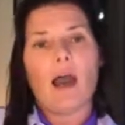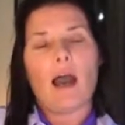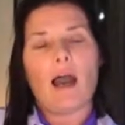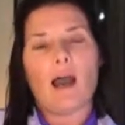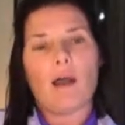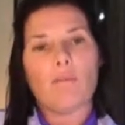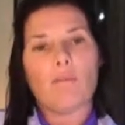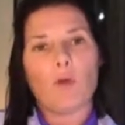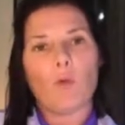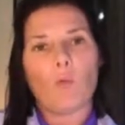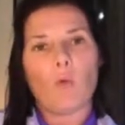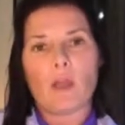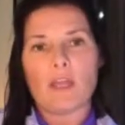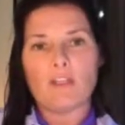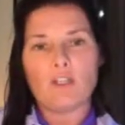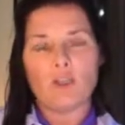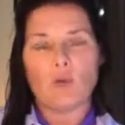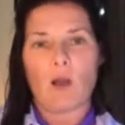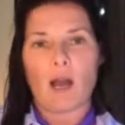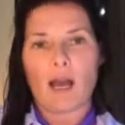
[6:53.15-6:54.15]
um,
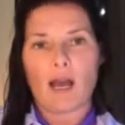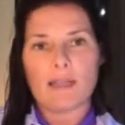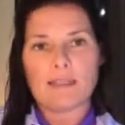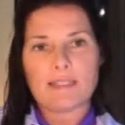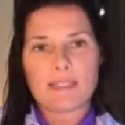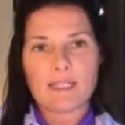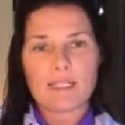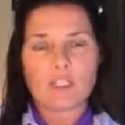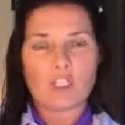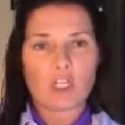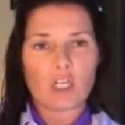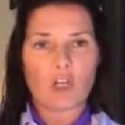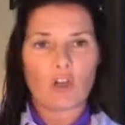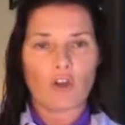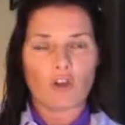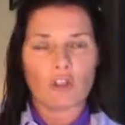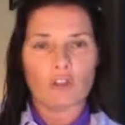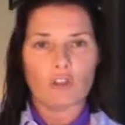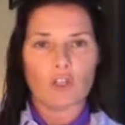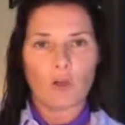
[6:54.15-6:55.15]
when you are teaching
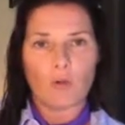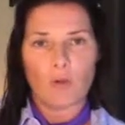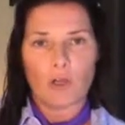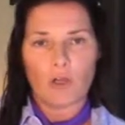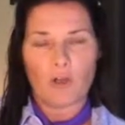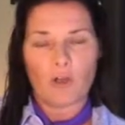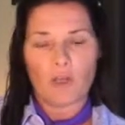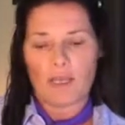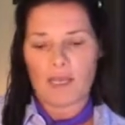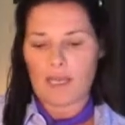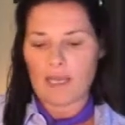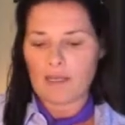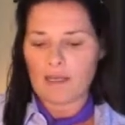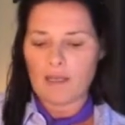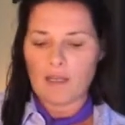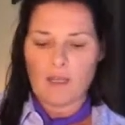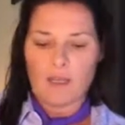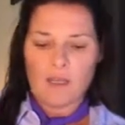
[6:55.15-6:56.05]
her to lower her head.